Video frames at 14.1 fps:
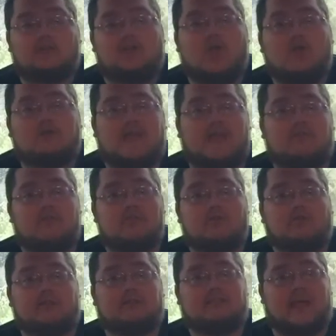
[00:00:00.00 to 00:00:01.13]
chunks out of a
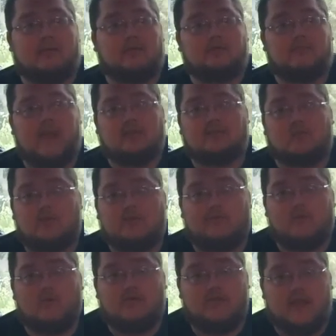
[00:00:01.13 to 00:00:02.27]
newly established backstory
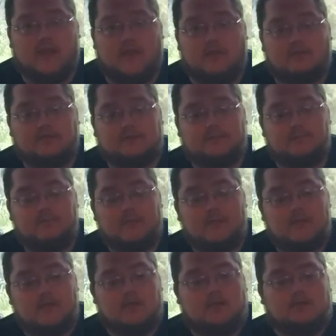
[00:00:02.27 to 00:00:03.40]
for Thanos.
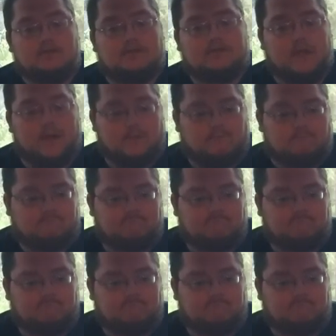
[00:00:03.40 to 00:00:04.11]
So,